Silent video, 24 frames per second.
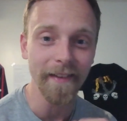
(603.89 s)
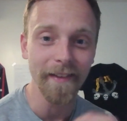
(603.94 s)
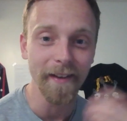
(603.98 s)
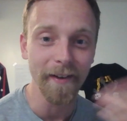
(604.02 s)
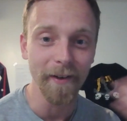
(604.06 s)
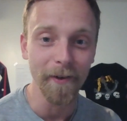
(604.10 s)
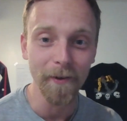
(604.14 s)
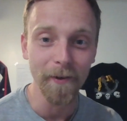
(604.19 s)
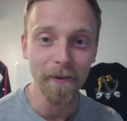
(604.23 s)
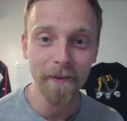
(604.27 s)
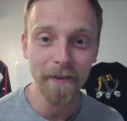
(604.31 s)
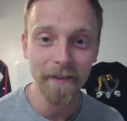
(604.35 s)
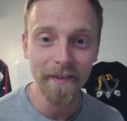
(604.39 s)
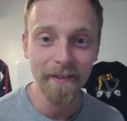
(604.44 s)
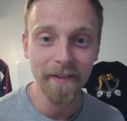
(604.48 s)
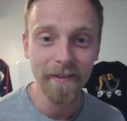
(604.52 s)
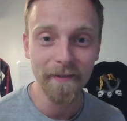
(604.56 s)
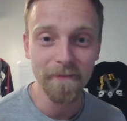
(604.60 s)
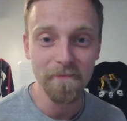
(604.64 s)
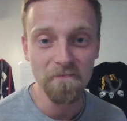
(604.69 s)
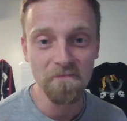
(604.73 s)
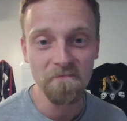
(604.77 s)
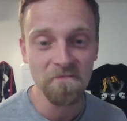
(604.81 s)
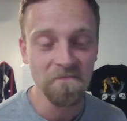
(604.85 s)
The
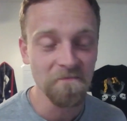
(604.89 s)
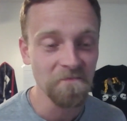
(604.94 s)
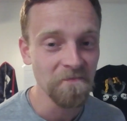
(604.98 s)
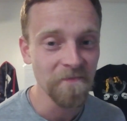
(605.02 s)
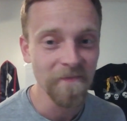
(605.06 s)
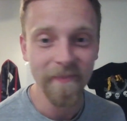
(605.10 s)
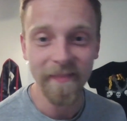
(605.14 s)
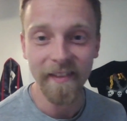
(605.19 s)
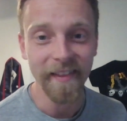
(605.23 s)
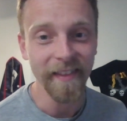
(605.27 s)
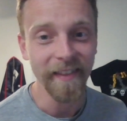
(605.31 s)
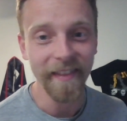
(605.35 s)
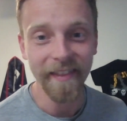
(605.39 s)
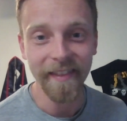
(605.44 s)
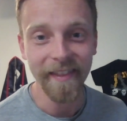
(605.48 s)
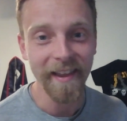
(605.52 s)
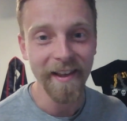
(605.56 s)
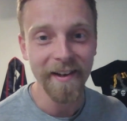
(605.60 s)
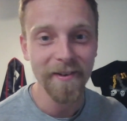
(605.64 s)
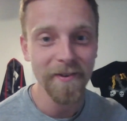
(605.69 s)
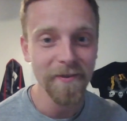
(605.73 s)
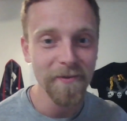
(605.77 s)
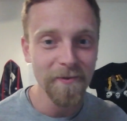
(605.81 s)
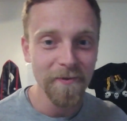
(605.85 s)
girls,
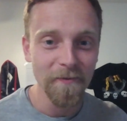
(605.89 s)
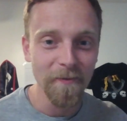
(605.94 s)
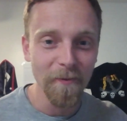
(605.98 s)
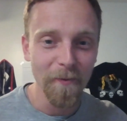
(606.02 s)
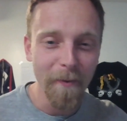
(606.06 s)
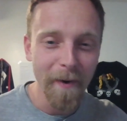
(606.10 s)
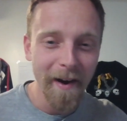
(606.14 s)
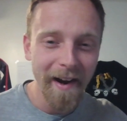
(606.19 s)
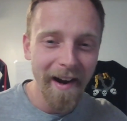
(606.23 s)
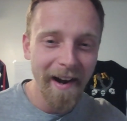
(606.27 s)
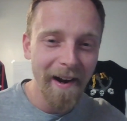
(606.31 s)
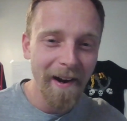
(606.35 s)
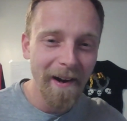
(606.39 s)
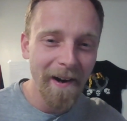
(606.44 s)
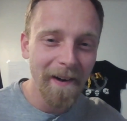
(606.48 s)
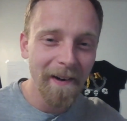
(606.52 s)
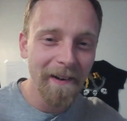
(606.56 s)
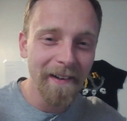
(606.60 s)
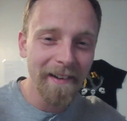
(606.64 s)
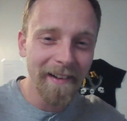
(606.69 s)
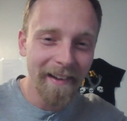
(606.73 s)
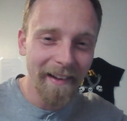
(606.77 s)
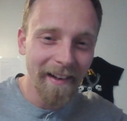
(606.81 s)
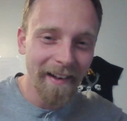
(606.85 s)
they don't
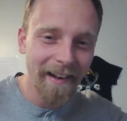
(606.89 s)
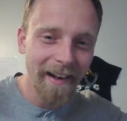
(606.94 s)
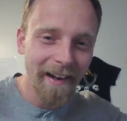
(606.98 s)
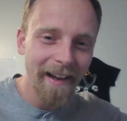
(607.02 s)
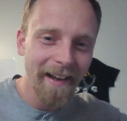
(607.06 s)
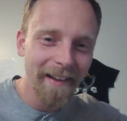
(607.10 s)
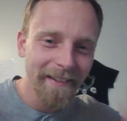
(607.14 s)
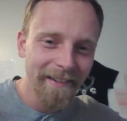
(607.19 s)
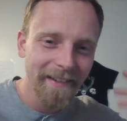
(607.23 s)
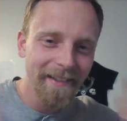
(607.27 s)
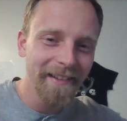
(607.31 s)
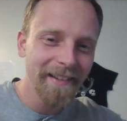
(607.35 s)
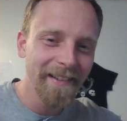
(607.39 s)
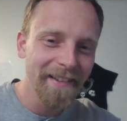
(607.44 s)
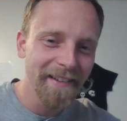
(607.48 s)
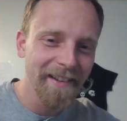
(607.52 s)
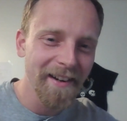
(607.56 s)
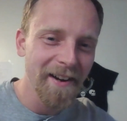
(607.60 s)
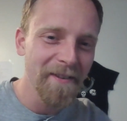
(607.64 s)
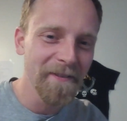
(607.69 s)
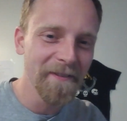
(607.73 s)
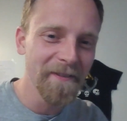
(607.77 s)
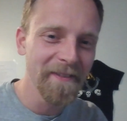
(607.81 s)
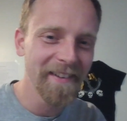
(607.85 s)
wear the nasty
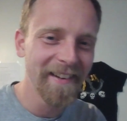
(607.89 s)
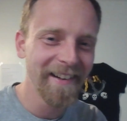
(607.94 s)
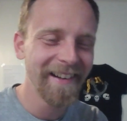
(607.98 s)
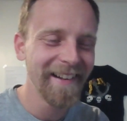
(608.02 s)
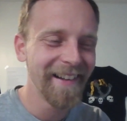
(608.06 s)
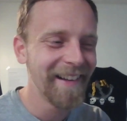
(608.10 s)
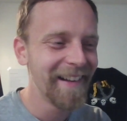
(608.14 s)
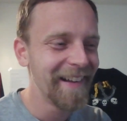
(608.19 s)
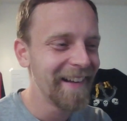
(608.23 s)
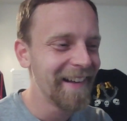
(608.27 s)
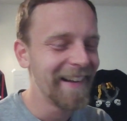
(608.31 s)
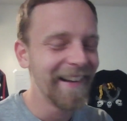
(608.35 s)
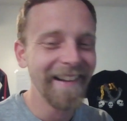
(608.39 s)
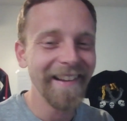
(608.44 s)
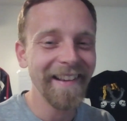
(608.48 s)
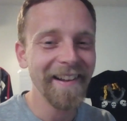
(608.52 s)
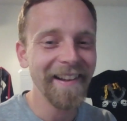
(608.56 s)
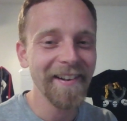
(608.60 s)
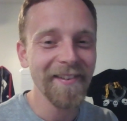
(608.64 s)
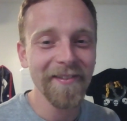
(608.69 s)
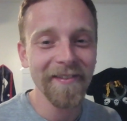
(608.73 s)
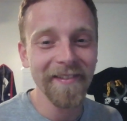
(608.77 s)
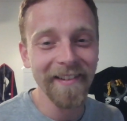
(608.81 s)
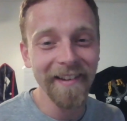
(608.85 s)
stuff.
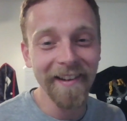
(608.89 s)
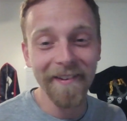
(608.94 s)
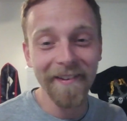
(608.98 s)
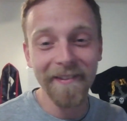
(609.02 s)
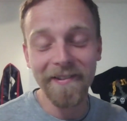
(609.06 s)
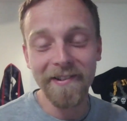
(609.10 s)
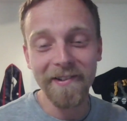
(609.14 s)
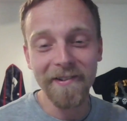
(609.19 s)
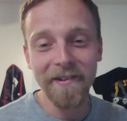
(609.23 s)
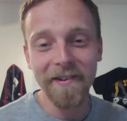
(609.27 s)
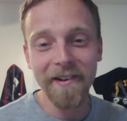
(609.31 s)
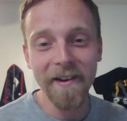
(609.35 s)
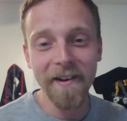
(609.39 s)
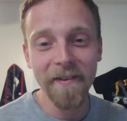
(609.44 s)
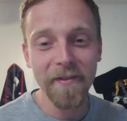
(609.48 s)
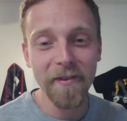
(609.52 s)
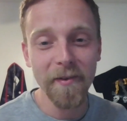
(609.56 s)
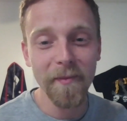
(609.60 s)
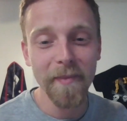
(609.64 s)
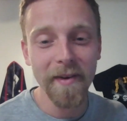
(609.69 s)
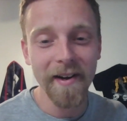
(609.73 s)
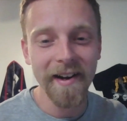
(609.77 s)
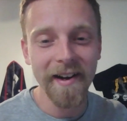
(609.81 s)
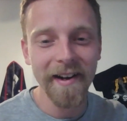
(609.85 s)
They aren't showing off
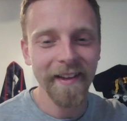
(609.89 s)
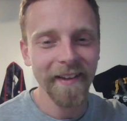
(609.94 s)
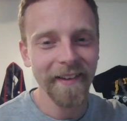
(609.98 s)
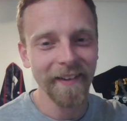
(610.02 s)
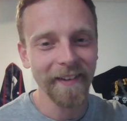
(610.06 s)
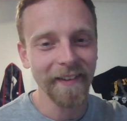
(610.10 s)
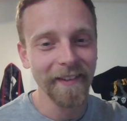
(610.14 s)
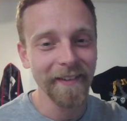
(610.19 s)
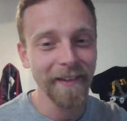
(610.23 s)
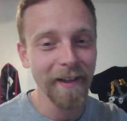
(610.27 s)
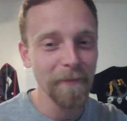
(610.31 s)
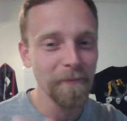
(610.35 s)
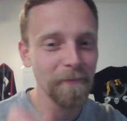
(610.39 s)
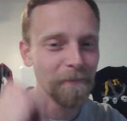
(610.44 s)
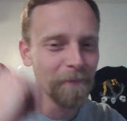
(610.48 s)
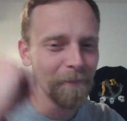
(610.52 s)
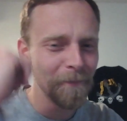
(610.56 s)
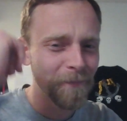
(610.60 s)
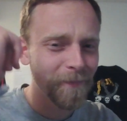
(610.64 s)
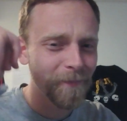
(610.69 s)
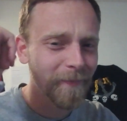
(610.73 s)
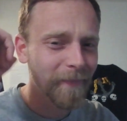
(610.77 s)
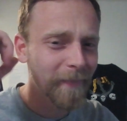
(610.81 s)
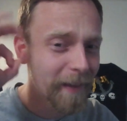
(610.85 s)
their bodies except
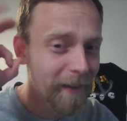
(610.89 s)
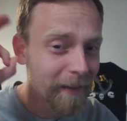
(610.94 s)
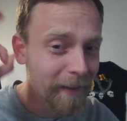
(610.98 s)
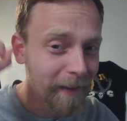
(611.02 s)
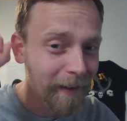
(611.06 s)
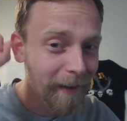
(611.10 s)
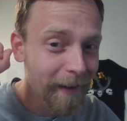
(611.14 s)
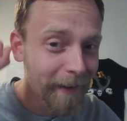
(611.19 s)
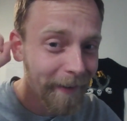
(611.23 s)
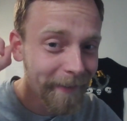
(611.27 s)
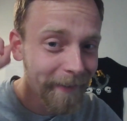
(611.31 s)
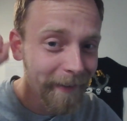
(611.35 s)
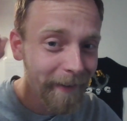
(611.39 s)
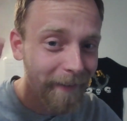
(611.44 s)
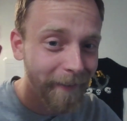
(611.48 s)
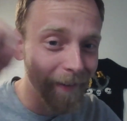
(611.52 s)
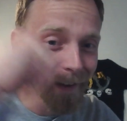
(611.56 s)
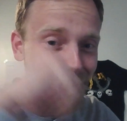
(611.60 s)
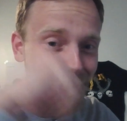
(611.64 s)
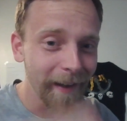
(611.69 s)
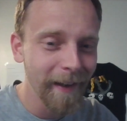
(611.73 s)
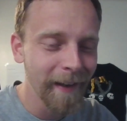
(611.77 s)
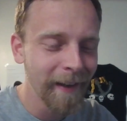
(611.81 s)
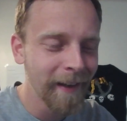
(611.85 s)
to the guys they
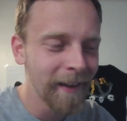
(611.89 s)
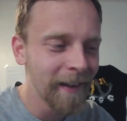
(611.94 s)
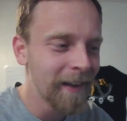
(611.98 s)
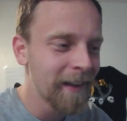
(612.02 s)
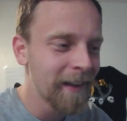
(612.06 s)
like.